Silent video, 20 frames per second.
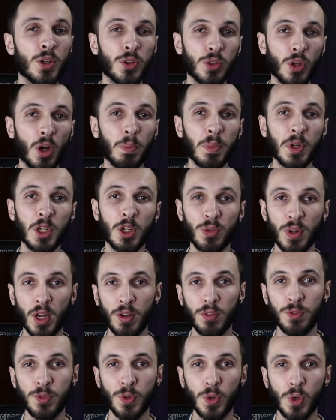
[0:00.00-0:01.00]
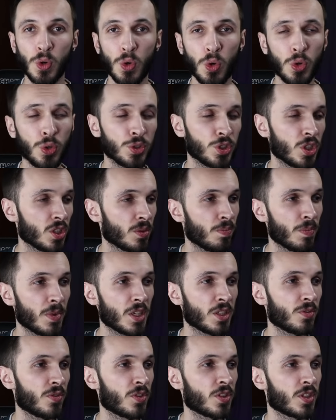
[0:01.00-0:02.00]
not been around for or just
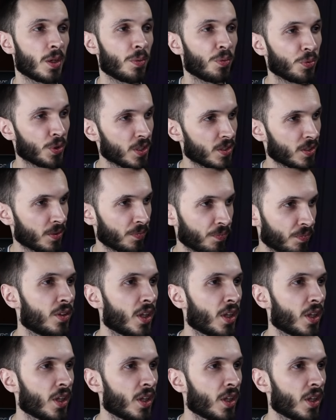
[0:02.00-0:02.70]
missed for some reason.